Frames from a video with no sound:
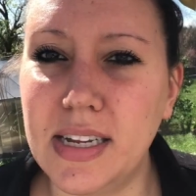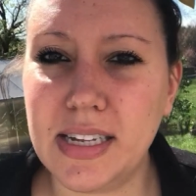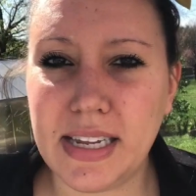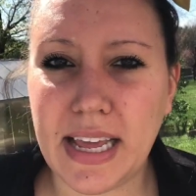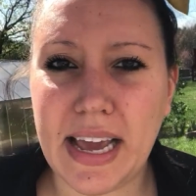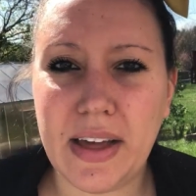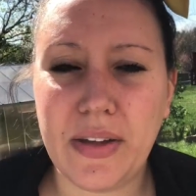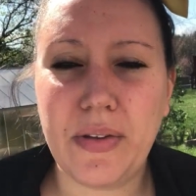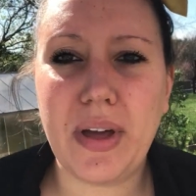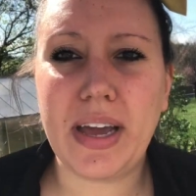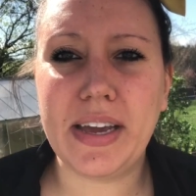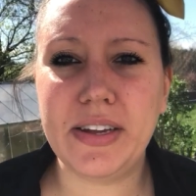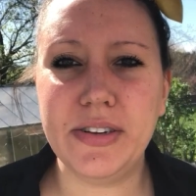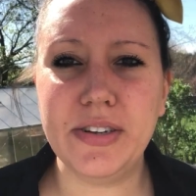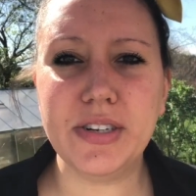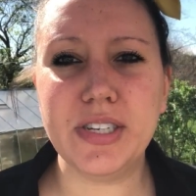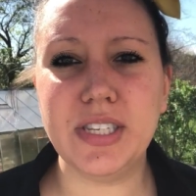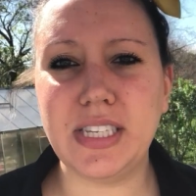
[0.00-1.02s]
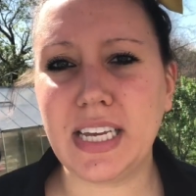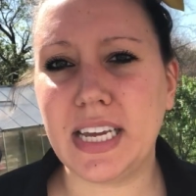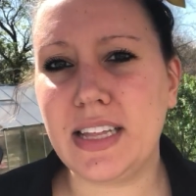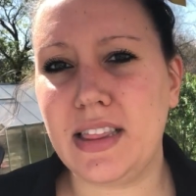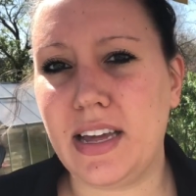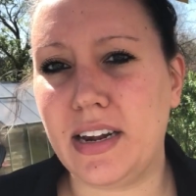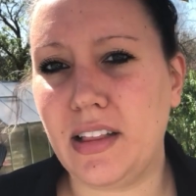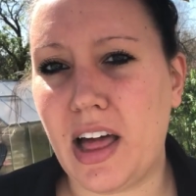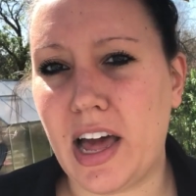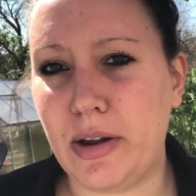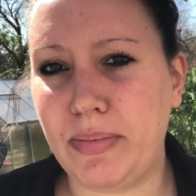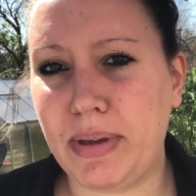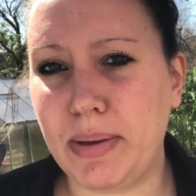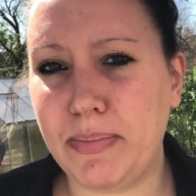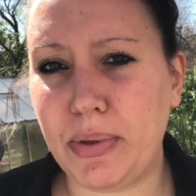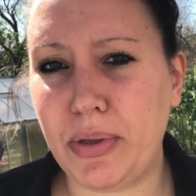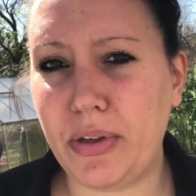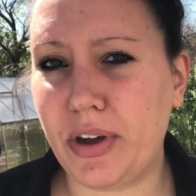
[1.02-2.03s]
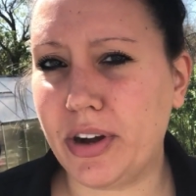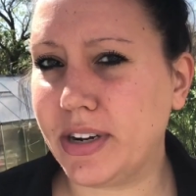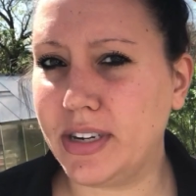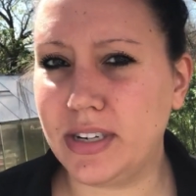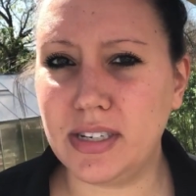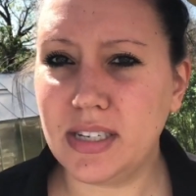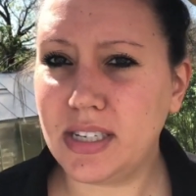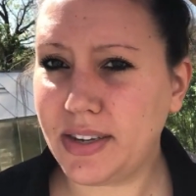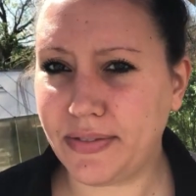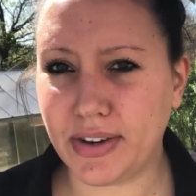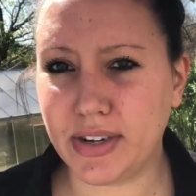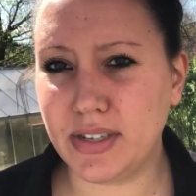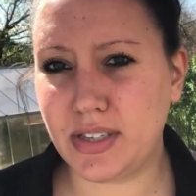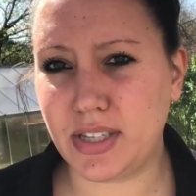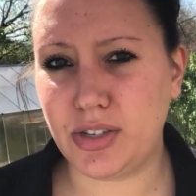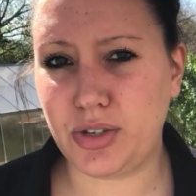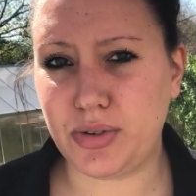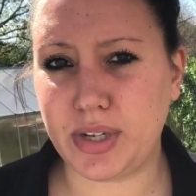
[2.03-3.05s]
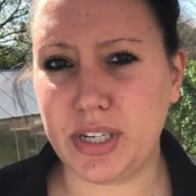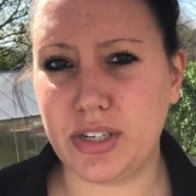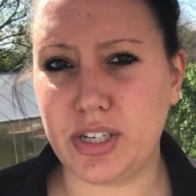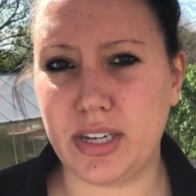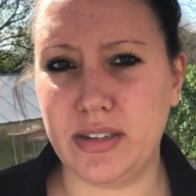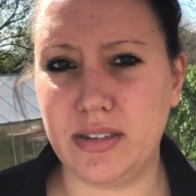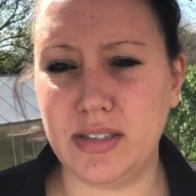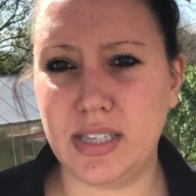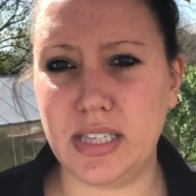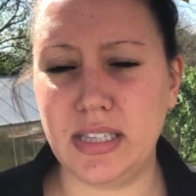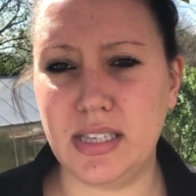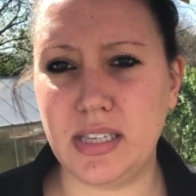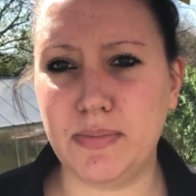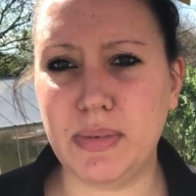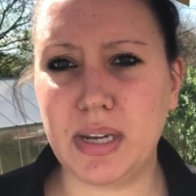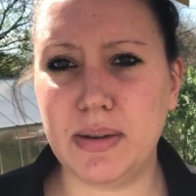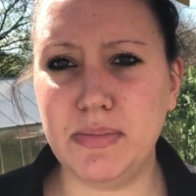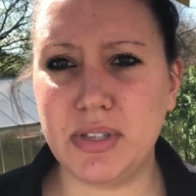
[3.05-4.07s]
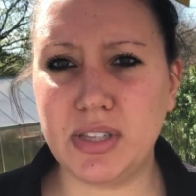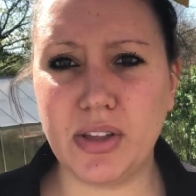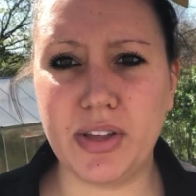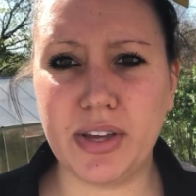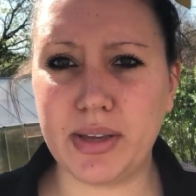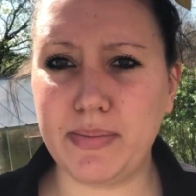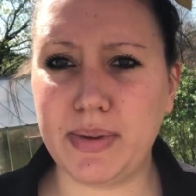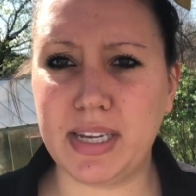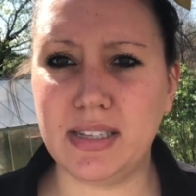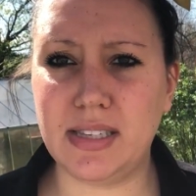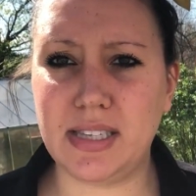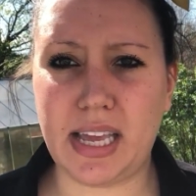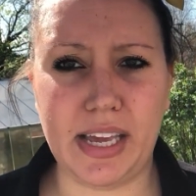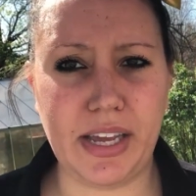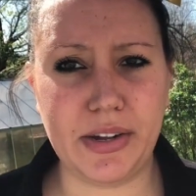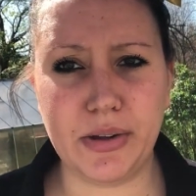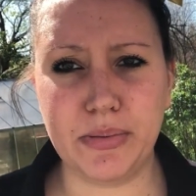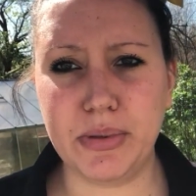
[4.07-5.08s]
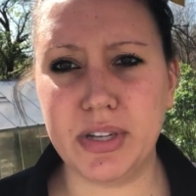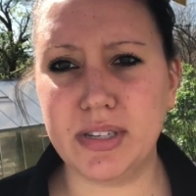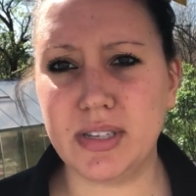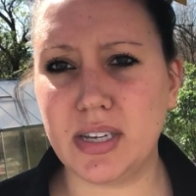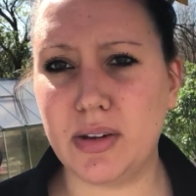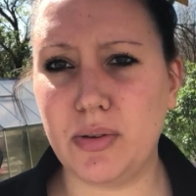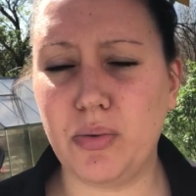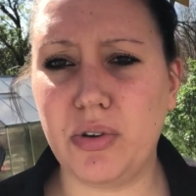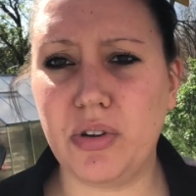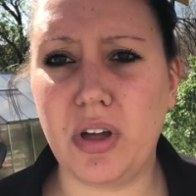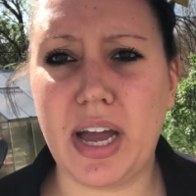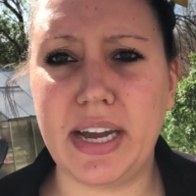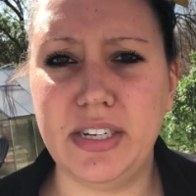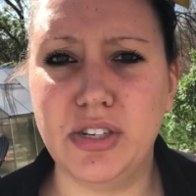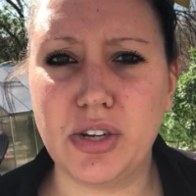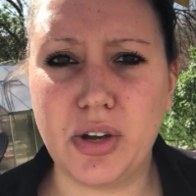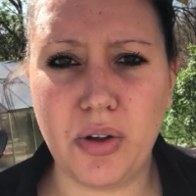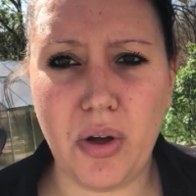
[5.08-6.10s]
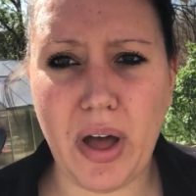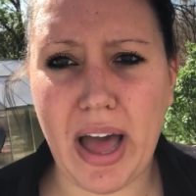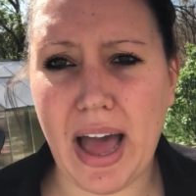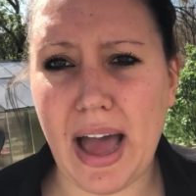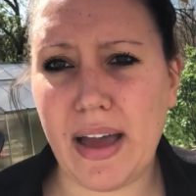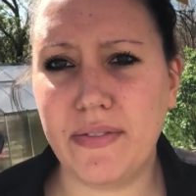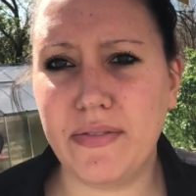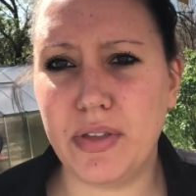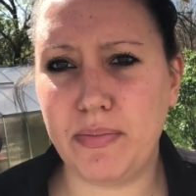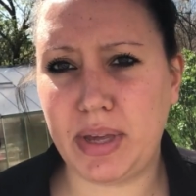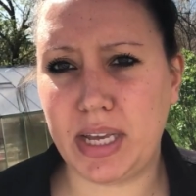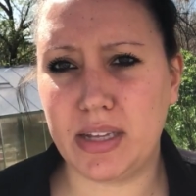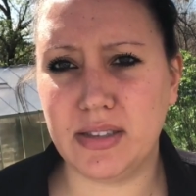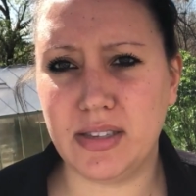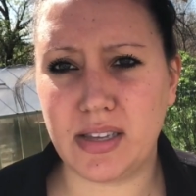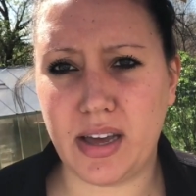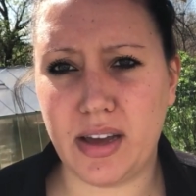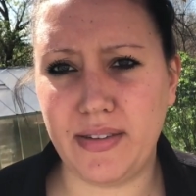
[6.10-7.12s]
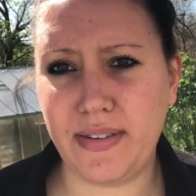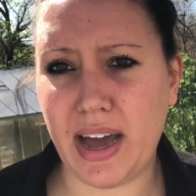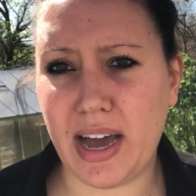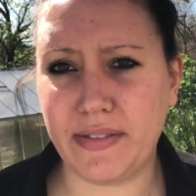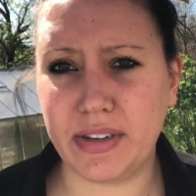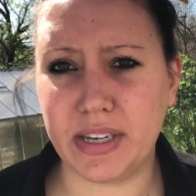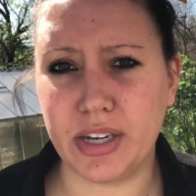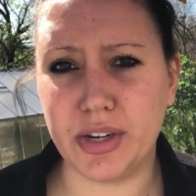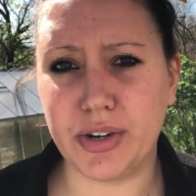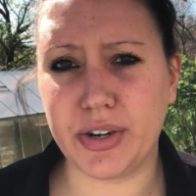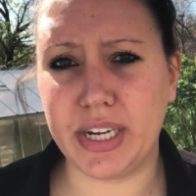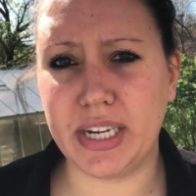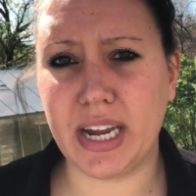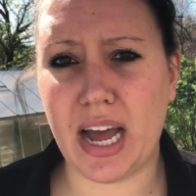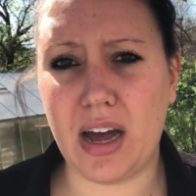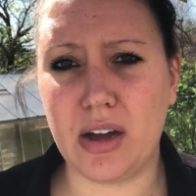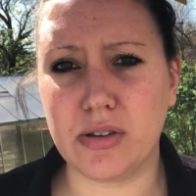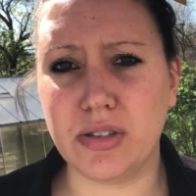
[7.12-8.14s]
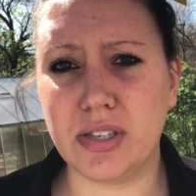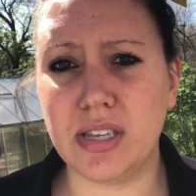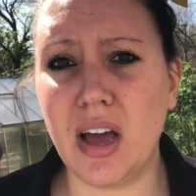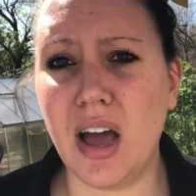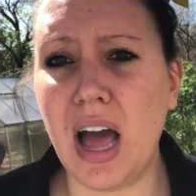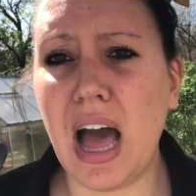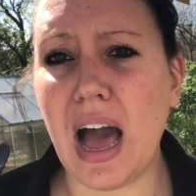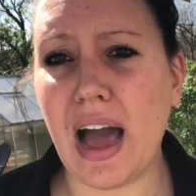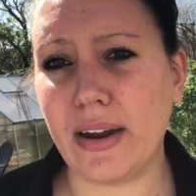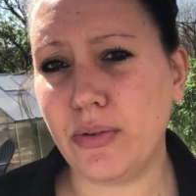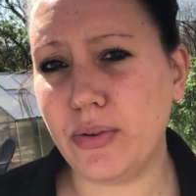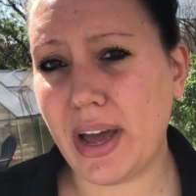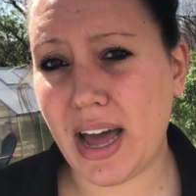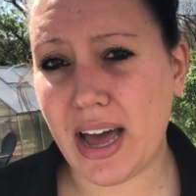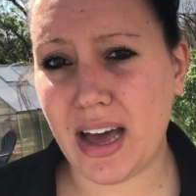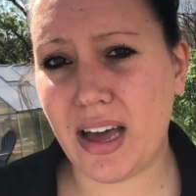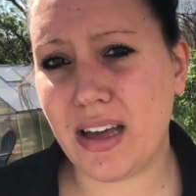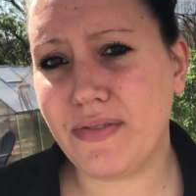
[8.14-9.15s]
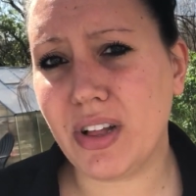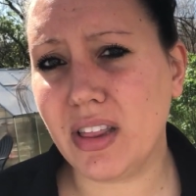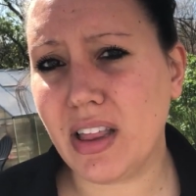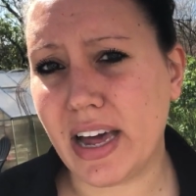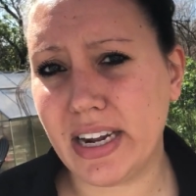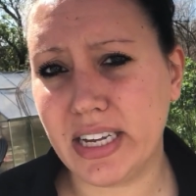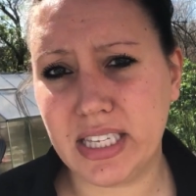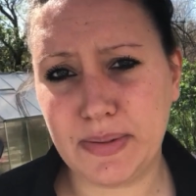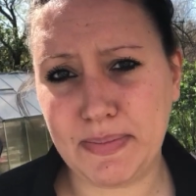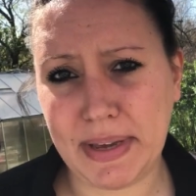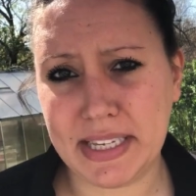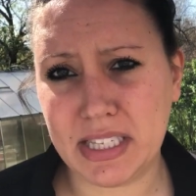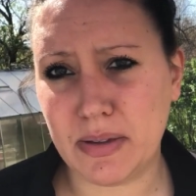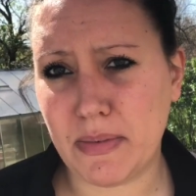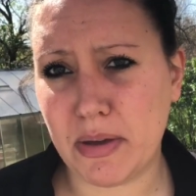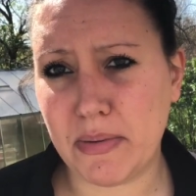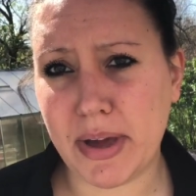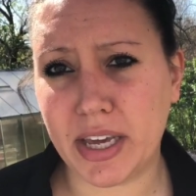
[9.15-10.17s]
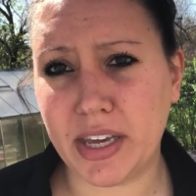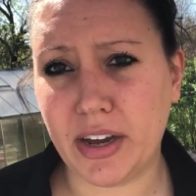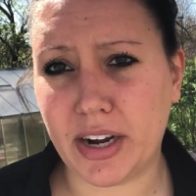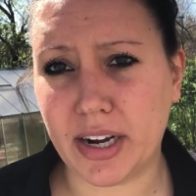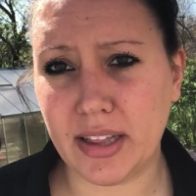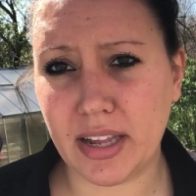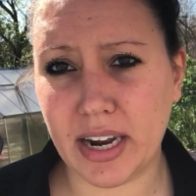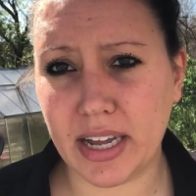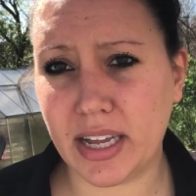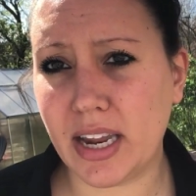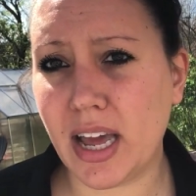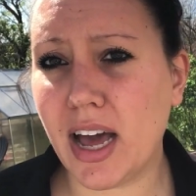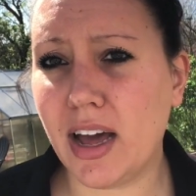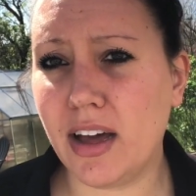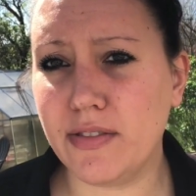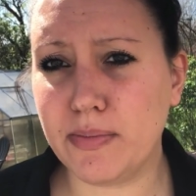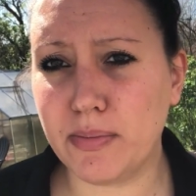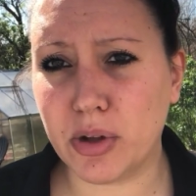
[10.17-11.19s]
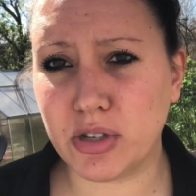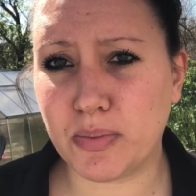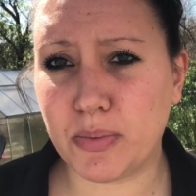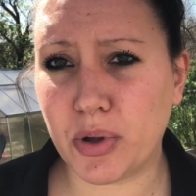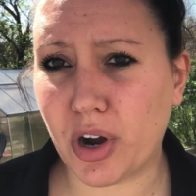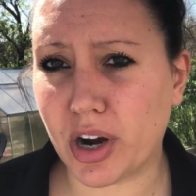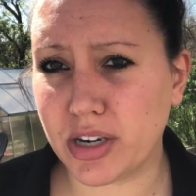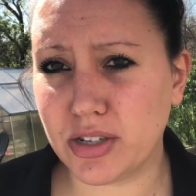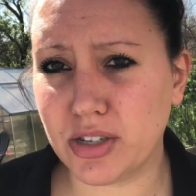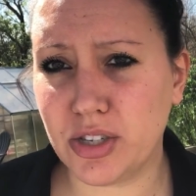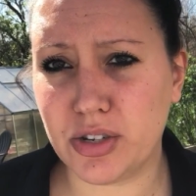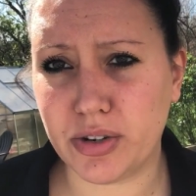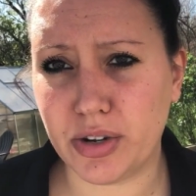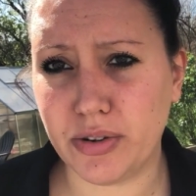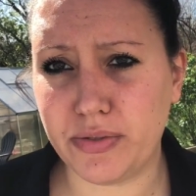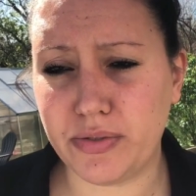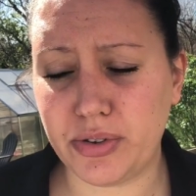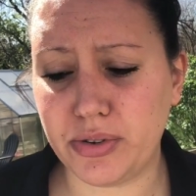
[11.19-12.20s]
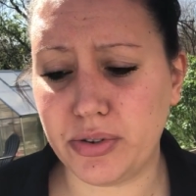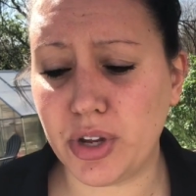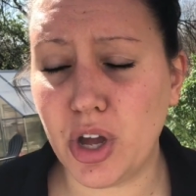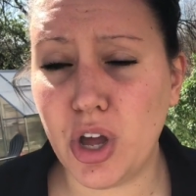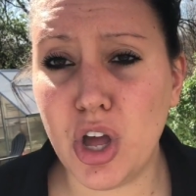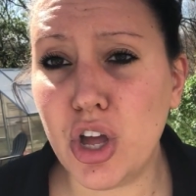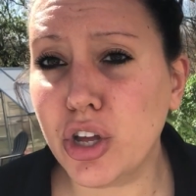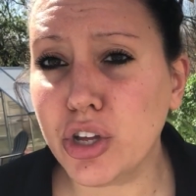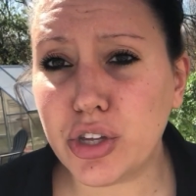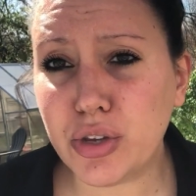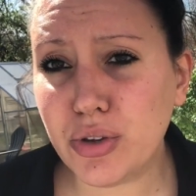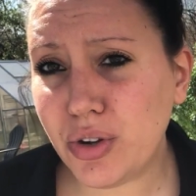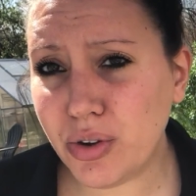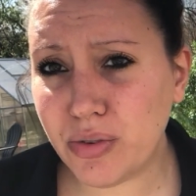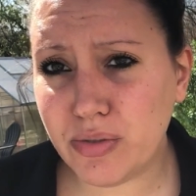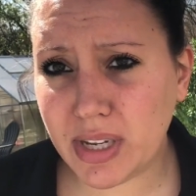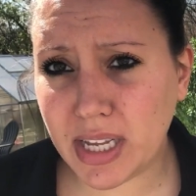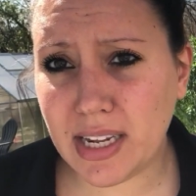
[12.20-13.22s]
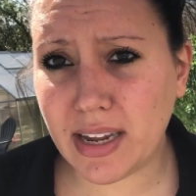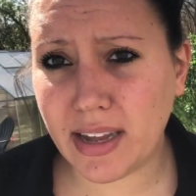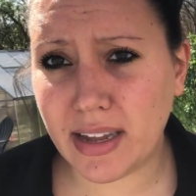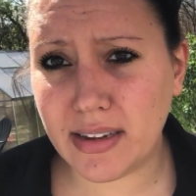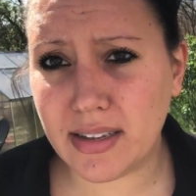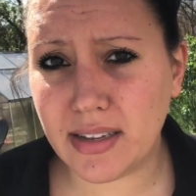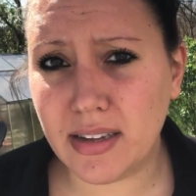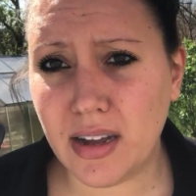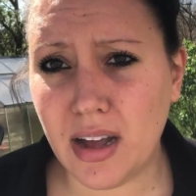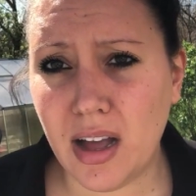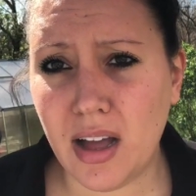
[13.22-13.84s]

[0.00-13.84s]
Now, I understand that a lot of people are in different situations, and sometimes they'll look at me and say, you know, Melissa, well, I don't have the means of having a greenhouse. I don't have a lot of space in my backyard that I can have multiple gardens to grow food. You don't need it.